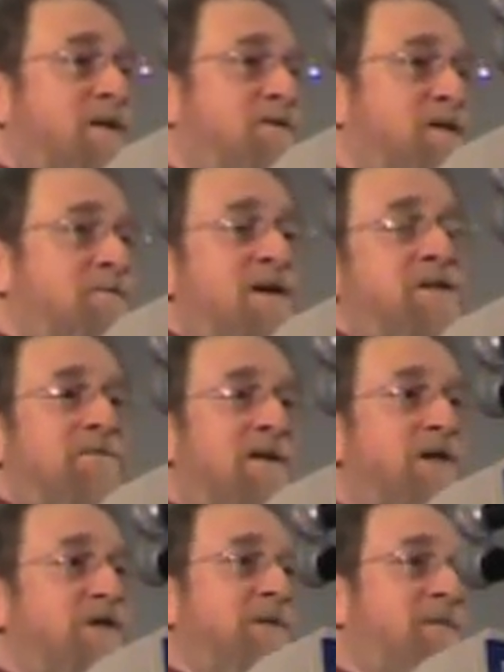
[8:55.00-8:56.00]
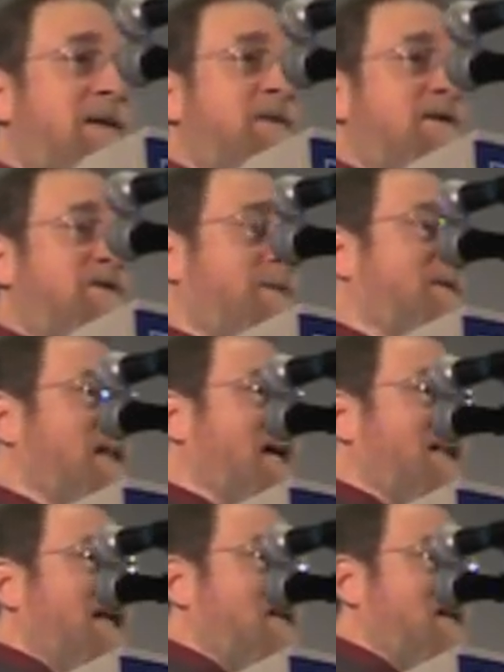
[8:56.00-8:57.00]
of as a restoration maybe of something
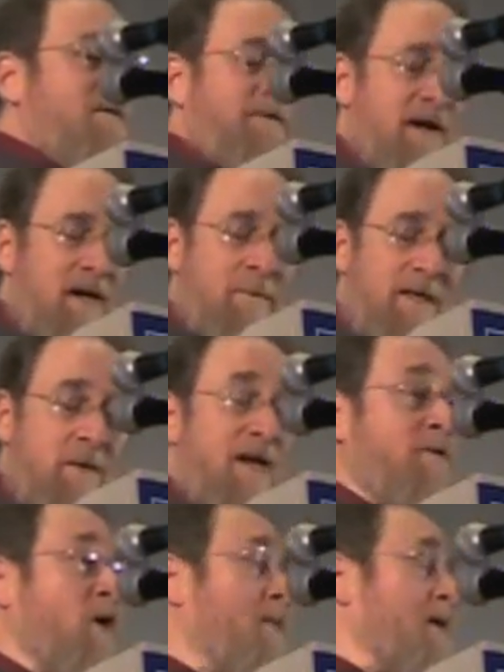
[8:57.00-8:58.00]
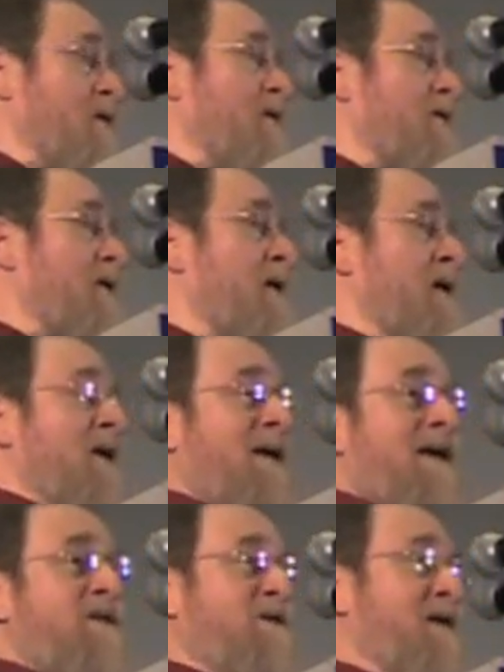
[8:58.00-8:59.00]
like laissez-faire. But you have Herbert Hoover
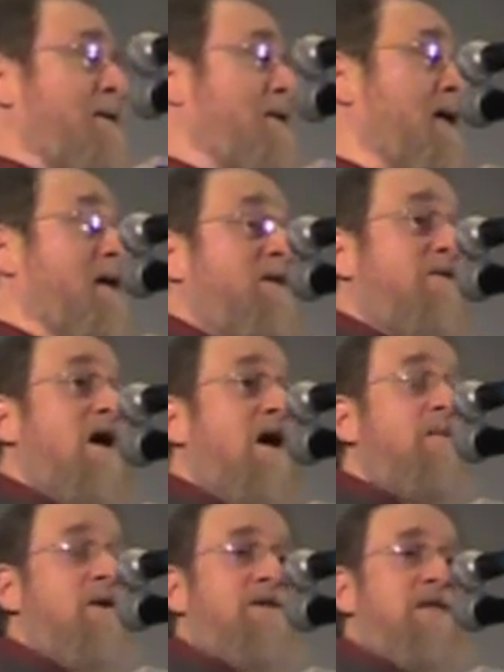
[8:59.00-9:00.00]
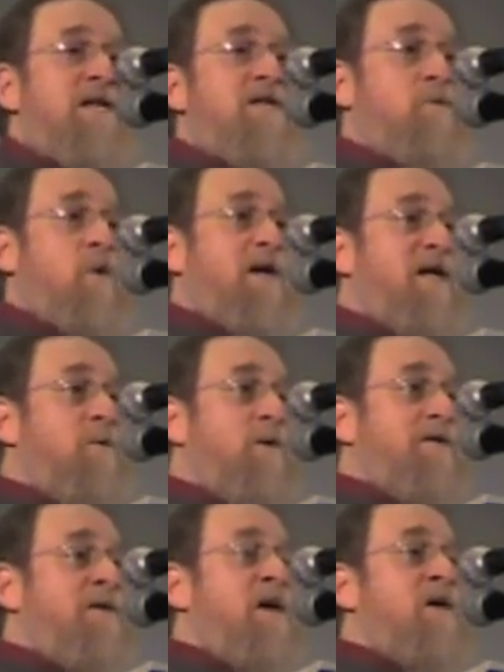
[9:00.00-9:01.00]
as Secretary of Commerce, and he's working
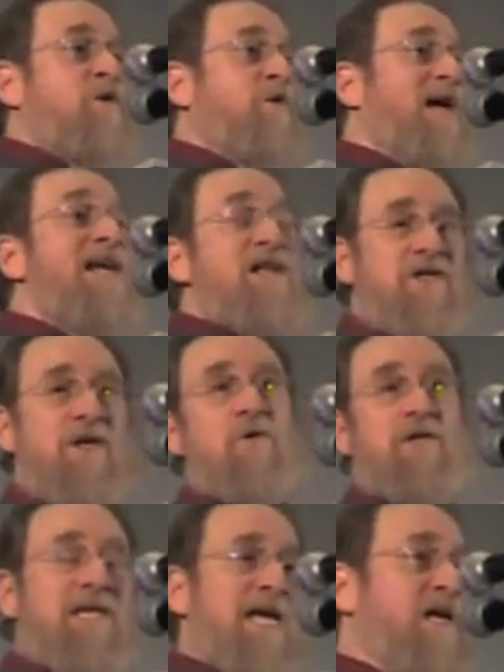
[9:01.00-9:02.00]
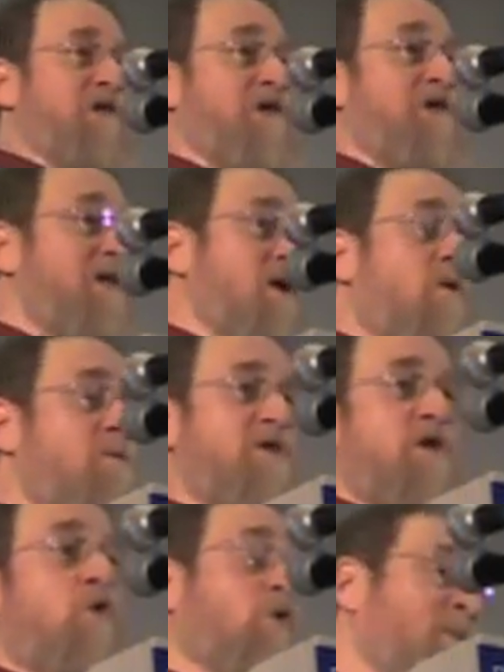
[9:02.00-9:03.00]
with trade associations in almost
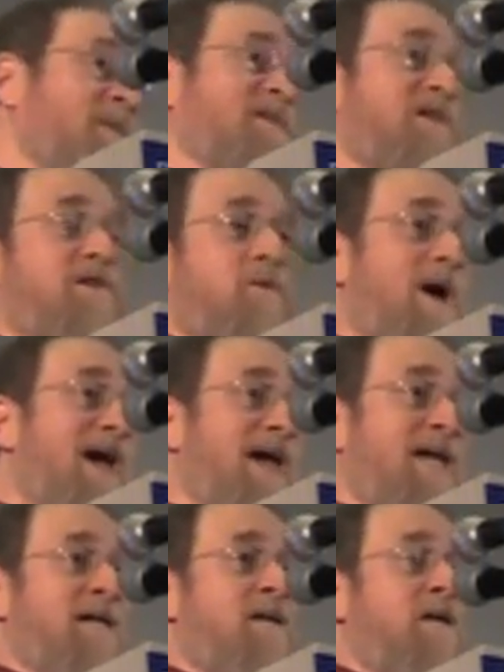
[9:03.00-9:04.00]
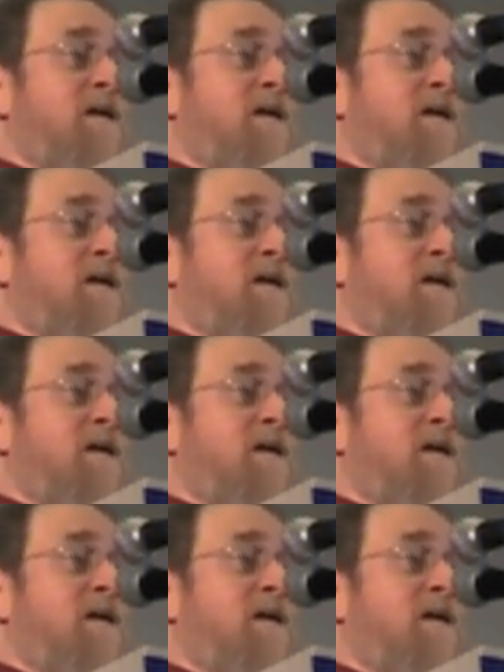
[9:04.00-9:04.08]
a corporatist way,